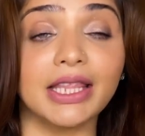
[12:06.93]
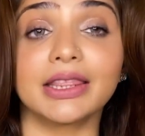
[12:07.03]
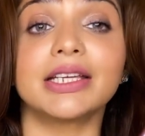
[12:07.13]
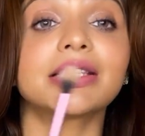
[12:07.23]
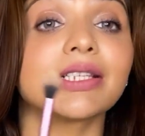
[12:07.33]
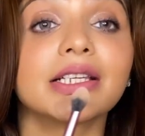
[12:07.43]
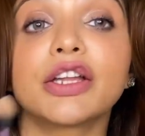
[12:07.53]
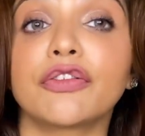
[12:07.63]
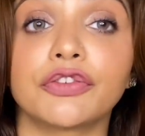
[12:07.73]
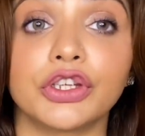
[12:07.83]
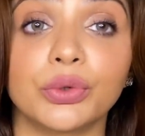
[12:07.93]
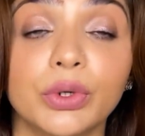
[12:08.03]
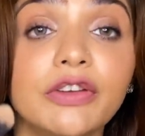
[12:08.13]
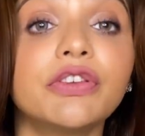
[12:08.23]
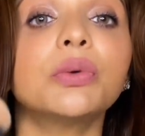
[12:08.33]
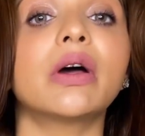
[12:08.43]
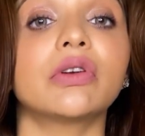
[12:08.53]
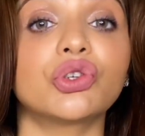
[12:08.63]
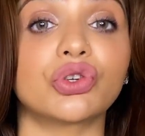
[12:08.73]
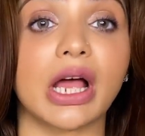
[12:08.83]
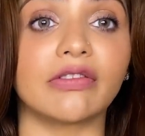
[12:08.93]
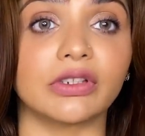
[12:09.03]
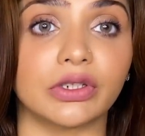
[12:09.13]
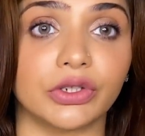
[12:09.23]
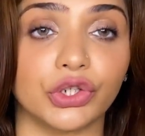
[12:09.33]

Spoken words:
This is enough for you. If you are a traveler,